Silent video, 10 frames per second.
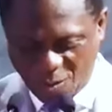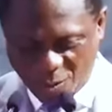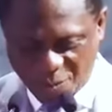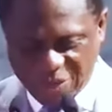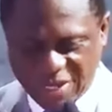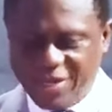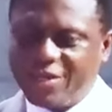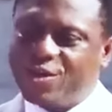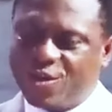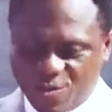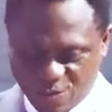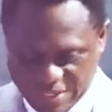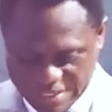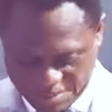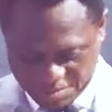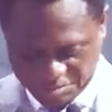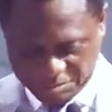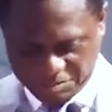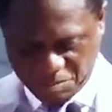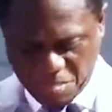will be your good
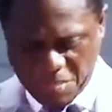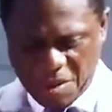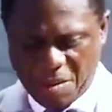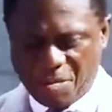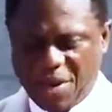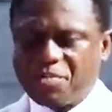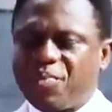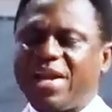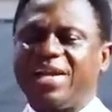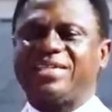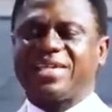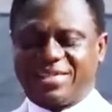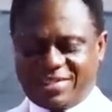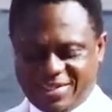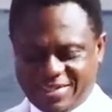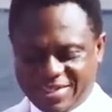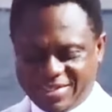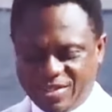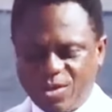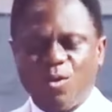name. But brothers and
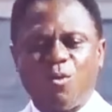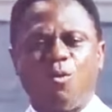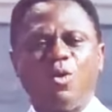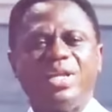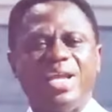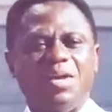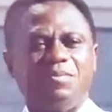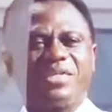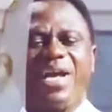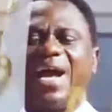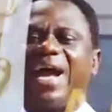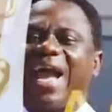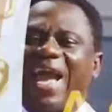sisters, good names are